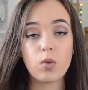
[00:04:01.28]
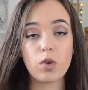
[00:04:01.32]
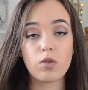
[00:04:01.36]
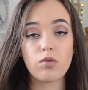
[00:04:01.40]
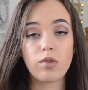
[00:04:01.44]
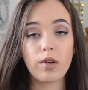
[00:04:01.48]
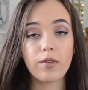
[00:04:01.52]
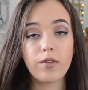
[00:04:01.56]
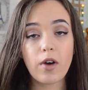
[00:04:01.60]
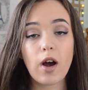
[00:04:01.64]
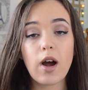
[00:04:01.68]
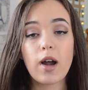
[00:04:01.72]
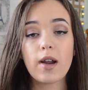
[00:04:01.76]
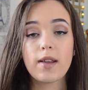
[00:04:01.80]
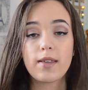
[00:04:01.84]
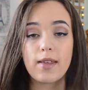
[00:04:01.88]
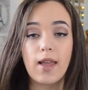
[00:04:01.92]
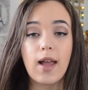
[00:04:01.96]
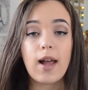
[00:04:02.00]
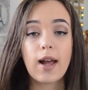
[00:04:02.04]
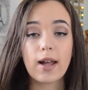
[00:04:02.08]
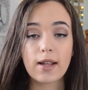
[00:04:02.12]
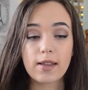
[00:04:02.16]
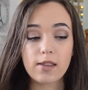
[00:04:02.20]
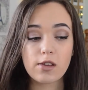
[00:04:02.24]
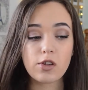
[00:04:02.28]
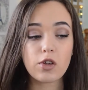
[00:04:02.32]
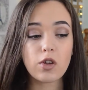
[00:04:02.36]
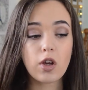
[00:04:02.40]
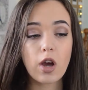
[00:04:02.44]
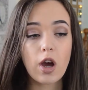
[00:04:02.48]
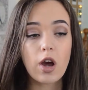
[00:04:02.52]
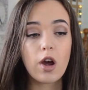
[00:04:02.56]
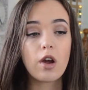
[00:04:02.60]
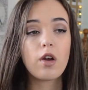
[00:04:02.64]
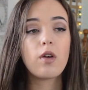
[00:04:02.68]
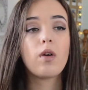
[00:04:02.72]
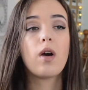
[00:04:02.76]
would revise as you
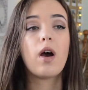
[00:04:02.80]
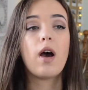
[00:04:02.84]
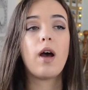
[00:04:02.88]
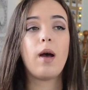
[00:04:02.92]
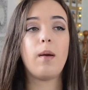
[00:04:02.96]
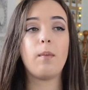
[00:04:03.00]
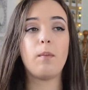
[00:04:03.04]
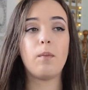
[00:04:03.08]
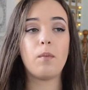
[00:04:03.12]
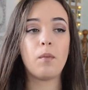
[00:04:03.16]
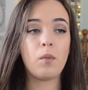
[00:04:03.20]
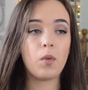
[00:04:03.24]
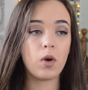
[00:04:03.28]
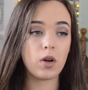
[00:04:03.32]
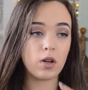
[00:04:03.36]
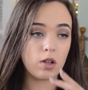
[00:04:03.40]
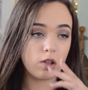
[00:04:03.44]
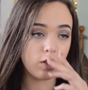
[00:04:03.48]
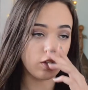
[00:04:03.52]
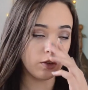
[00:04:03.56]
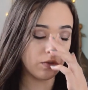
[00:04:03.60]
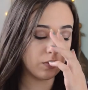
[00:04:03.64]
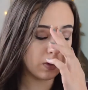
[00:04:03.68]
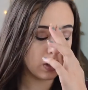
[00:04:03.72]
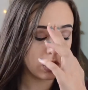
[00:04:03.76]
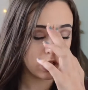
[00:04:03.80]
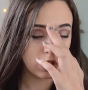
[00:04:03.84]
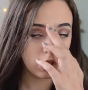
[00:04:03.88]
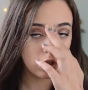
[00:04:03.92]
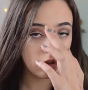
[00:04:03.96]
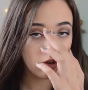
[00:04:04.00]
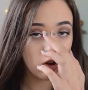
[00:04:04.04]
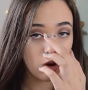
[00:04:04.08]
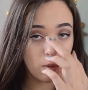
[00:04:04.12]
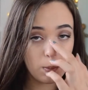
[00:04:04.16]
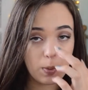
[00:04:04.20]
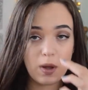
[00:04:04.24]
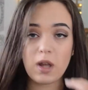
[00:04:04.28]
go. Once you finish a
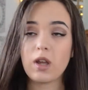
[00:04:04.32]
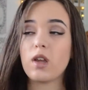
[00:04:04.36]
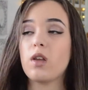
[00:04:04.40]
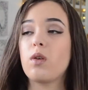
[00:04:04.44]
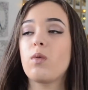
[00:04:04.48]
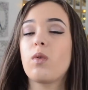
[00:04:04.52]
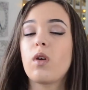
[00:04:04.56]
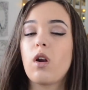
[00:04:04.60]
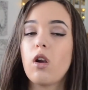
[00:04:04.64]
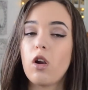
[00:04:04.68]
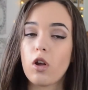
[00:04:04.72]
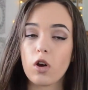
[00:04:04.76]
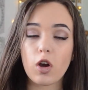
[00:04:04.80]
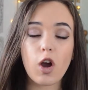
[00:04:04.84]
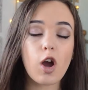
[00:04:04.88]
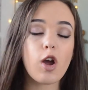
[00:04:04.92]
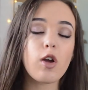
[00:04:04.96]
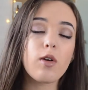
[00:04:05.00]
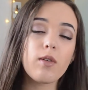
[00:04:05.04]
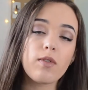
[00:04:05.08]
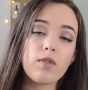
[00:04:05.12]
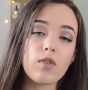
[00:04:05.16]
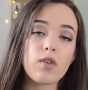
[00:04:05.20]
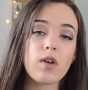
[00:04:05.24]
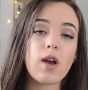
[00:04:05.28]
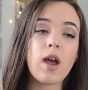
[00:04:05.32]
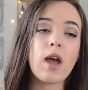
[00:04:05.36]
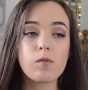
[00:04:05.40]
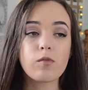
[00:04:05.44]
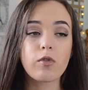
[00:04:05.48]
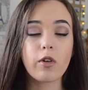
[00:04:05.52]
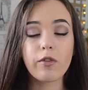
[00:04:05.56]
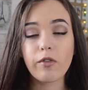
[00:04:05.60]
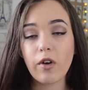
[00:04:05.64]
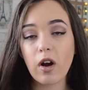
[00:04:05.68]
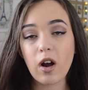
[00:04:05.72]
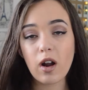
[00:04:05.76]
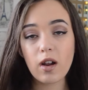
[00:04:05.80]
topic you want to look over it,
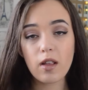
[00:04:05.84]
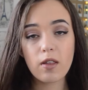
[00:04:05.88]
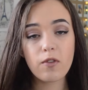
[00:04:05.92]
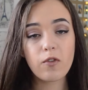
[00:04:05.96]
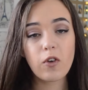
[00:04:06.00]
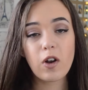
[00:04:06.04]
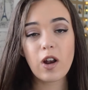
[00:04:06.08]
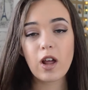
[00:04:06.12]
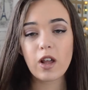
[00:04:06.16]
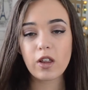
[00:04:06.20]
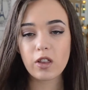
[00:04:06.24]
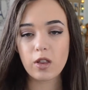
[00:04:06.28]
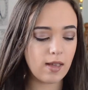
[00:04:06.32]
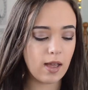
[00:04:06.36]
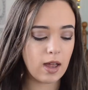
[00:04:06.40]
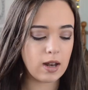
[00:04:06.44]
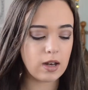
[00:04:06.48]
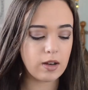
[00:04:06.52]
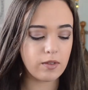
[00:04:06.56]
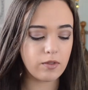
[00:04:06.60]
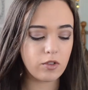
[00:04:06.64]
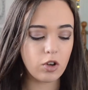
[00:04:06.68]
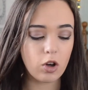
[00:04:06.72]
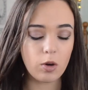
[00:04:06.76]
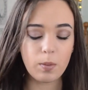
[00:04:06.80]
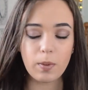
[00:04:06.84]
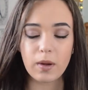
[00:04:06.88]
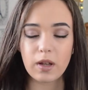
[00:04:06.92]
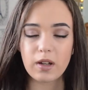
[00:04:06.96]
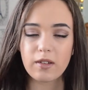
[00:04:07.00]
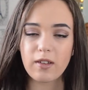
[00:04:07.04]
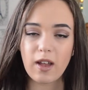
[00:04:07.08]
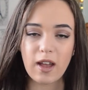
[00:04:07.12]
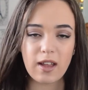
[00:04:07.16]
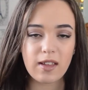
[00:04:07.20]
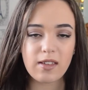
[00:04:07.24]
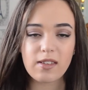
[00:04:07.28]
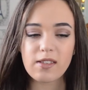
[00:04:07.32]
revise for like the end of topic
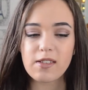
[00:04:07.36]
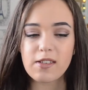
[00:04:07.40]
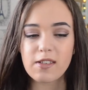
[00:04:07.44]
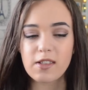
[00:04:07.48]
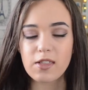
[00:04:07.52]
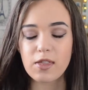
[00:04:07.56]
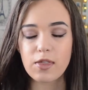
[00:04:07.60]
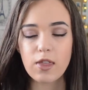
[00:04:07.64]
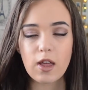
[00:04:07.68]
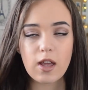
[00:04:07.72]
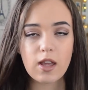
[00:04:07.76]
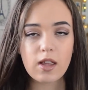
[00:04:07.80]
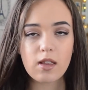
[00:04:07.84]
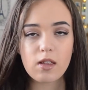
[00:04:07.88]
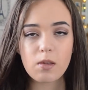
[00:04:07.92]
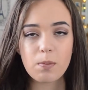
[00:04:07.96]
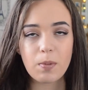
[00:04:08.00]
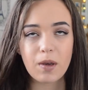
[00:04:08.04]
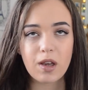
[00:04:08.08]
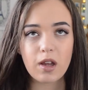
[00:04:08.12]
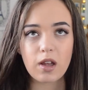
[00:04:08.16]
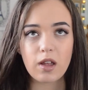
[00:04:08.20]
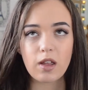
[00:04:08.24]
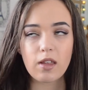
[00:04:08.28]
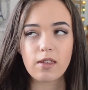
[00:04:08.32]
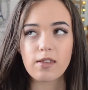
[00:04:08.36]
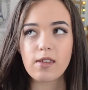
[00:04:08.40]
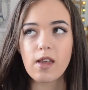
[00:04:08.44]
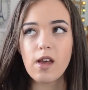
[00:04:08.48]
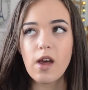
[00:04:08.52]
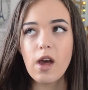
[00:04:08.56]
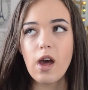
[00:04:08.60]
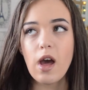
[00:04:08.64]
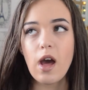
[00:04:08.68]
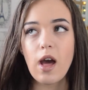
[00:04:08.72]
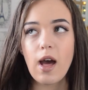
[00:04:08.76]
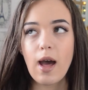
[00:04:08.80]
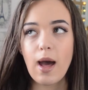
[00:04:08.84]
tests and things, because
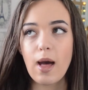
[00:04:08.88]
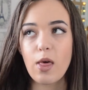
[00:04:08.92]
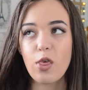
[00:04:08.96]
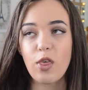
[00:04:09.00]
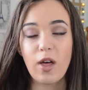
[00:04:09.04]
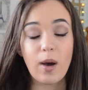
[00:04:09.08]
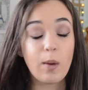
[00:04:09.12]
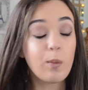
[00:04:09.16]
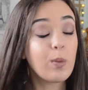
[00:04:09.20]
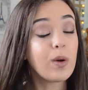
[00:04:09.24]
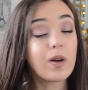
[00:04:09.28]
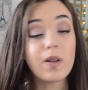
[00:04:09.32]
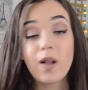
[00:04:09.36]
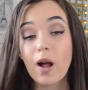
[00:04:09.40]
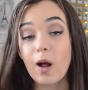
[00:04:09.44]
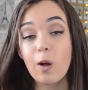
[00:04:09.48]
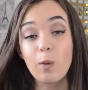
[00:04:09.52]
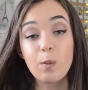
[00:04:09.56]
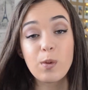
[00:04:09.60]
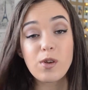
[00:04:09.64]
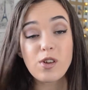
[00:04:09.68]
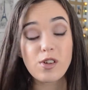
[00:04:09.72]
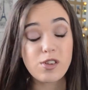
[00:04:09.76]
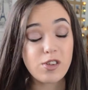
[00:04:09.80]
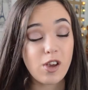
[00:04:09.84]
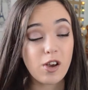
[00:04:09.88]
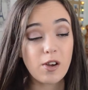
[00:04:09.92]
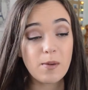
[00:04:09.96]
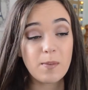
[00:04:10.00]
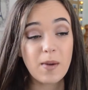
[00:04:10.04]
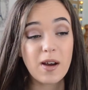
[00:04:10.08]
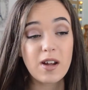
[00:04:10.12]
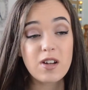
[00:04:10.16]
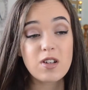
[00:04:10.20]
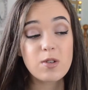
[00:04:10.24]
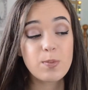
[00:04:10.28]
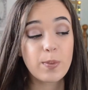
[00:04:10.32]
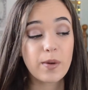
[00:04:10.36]
that will help you so
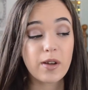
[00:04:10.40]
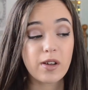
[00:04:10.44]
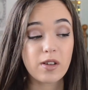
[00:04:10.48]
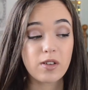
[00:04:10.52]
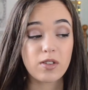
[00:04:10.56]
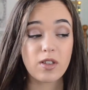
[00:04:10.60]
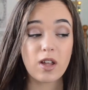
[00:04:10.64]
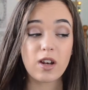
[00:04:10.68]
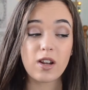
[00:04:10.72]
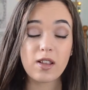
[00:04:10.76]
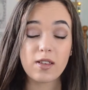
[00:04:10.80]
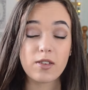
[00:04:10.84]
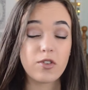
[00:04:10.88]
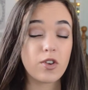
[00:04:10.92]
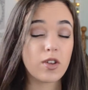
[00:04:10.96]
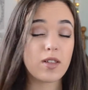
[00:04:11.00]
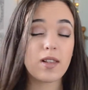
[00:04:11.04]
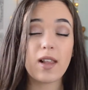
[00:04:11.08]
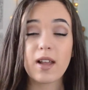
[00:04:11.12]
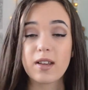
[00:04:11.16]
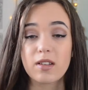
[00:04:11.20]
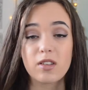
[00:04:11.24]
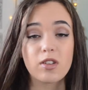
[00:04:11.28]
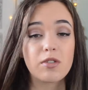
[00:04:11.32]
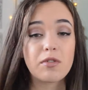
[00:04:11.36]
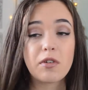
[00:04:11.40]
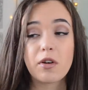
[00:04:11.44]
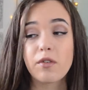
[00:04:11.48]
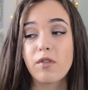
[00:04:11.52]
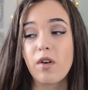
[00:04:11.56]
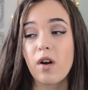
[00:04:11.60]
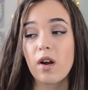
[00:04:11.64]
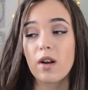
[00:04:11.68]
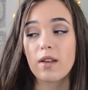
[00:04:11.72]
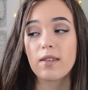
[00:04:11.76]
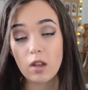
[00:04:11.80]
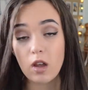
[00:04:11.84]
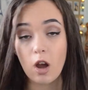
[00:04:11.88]
much, because then it's just less to
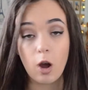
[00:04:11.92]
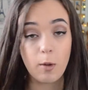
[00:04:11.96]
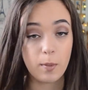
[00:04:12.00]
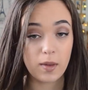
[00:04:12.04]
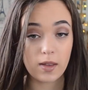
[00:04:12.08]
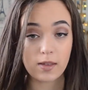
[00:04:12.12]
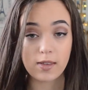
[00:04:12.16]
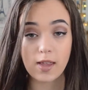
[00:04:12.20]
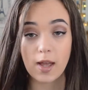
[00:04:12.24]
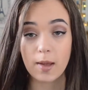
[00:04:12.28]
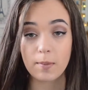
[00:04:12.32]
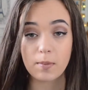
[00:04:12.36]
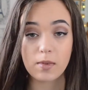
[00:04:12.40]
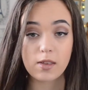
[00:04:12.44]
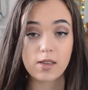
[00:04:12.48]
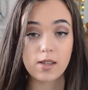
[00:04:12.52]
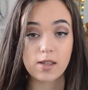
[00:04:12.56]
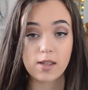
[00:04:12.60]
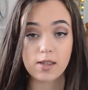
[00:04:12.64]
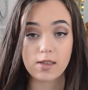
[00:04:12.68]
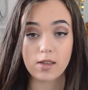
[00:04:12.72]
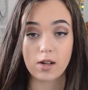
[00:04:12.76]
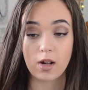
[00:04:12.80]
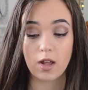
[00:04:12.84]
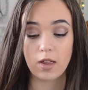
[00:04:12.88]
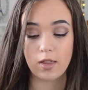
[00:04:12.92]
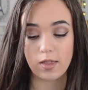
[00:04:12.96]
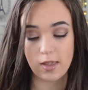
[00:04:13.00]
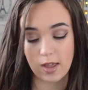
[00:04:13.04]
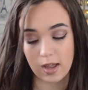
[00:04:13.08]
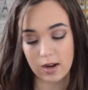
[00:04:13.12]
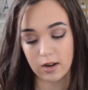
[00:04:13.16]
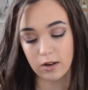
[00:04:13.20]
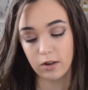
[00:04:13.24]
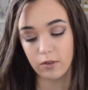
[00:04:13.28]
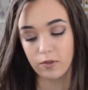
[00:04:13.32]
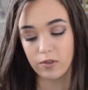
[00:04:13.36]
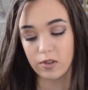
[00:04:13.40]
revise come exam season at the
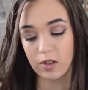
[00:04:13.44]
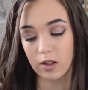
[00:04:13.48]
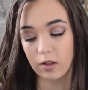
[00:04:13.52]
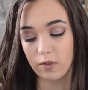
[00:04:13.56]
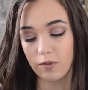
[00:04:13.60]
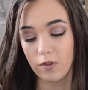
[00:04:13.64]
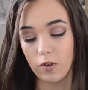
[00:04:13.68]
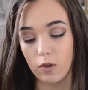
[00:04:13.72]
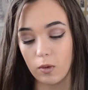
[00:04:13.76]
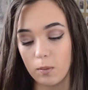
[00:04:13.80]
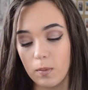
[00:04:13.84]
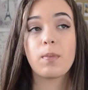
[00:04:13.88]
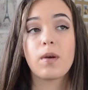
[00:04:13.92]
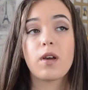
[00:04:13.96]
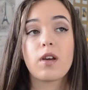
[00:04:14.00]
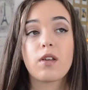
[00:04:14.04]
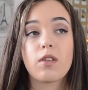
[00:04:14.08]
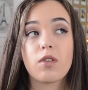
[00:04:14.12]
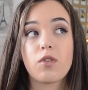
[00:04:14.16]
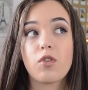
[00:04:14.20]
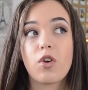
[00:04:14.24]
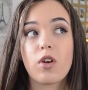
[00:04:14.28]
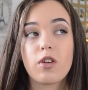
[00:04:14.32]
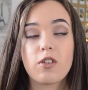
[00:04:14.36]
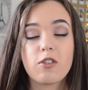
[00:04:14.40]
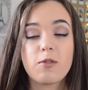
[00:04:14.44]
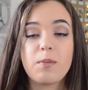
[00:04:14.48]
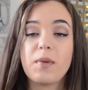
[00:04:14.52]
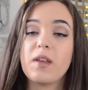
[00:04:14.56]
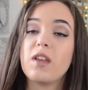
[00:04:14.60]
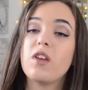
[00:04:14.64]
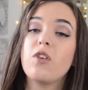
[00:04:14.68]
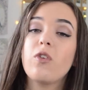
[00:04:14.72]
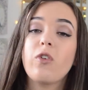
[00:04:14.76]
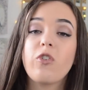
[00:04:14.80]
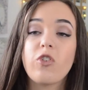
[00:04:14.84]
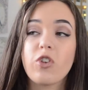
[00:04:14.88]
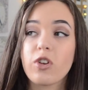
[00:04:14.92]
end of sixth form, because trust
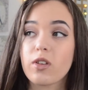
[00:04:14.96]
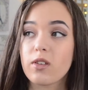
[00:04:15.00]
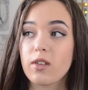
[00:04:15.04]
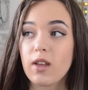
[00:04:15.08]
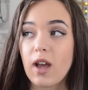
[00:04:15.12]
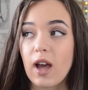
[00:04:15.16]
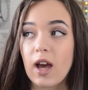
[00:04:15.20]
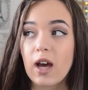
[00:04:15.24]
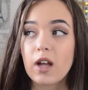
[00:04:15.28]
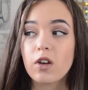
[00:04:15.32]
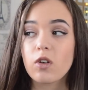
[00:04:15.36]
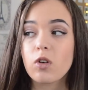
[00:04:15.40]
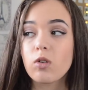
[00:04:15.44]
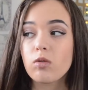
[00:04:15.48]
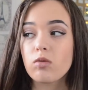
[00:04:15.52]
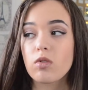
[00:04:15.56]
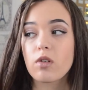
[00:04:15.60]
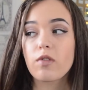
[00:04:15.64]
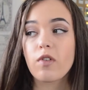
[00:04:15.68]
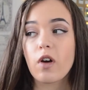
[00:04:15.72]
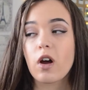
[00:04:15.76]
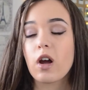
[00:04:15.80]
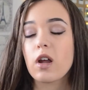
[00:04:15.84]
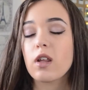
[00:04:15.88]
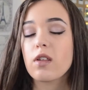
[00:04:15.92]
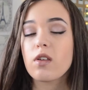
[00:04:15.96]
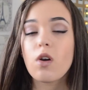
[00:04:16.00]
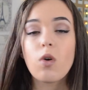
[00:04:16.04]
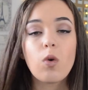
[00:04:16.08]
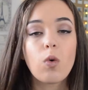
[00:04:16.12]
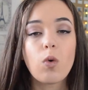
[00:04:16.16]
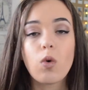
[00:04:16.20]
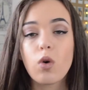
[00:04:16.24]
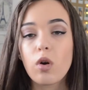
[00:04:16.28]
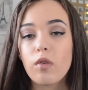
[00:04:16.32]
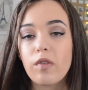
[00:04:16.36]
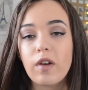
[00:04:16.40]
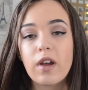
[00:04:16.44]
me, you just cannot revise
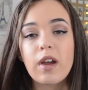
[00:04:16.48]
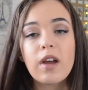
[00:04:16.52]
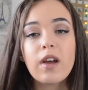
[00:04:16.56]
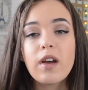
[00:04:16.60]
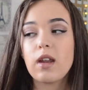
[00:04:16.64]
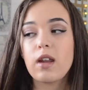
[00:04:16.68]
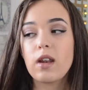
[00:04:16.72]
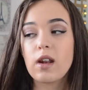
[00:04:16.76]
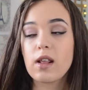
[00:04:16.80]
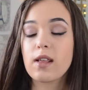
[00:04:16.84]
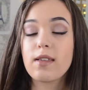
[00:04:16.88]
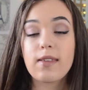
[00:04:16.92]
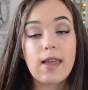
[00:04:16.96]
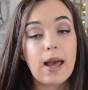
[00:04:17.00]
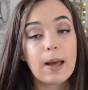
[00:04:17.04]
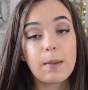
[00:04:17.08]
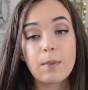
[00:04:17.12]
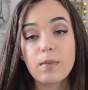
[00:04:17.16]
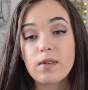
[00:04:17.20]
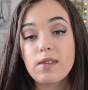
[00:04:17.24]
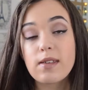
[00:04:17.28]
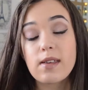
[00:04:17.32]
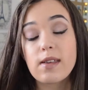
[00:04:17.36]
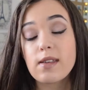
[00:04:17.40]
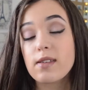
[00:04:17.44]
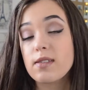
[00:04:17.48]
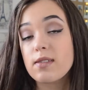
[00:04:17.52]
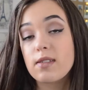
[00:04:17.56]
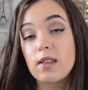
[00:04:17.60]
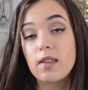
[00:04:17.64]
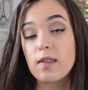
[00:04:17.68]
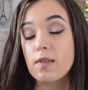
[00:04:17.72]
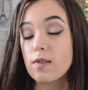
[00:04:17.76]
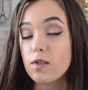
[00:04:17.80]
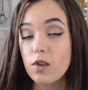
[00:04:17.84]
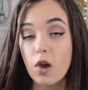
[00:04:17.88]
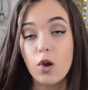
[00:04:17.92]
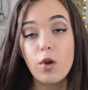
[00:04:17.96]
all of it in exam season. There's
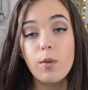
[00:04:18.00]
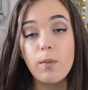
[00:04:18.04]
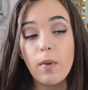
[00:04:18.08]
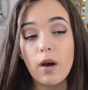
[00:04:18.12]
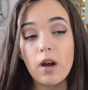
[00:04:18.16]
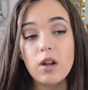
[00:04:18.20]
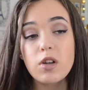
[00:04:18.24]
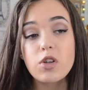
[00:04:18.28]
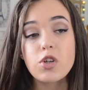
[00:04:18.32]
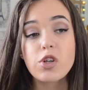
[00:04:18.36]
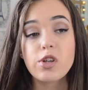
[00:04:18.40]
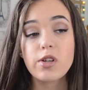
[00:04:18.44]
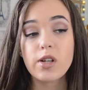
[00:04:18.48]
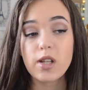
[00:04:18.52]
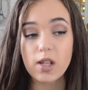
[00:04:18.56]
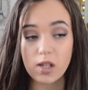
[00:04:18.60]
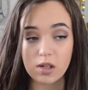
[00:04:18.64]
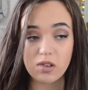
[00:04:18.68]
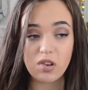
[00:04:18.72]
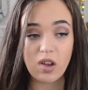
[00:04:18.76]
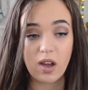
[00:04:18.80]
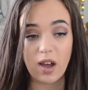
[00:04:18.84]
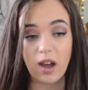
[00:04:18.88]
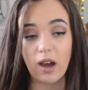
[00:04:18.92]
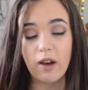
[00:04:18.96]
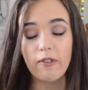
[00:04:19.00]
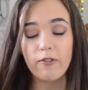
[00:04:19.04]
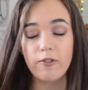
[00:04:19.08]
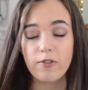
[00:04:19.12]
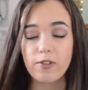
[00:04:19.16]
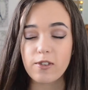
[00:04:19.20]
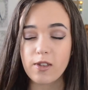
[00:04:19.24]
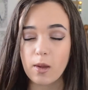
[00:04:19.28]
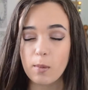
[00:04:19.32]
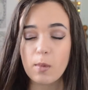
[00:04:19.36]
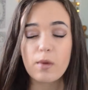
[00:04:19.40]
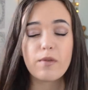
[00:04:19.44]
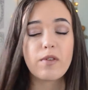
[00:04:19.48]
so much, you need to have
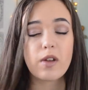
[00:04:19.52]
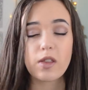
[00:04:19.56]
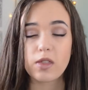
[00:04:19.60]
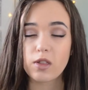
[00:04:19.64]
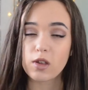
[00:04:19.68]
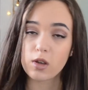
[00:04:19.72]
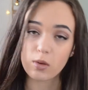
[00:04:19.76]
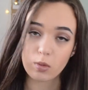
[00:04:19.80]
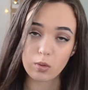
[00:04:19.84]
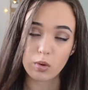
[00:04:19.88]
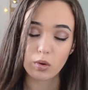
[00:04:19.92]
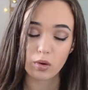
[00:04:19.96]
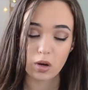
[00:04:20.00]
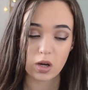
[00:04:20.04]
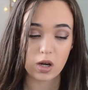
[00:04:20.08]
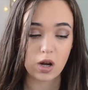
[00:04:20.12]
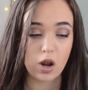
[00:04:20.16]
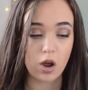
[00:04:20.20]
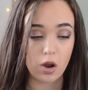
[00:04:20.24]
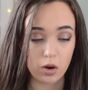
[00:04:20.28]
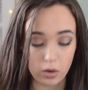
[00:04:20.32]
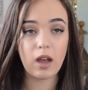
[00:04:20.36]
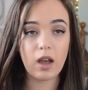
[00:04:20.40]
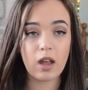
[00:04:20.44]
some of it that you already know.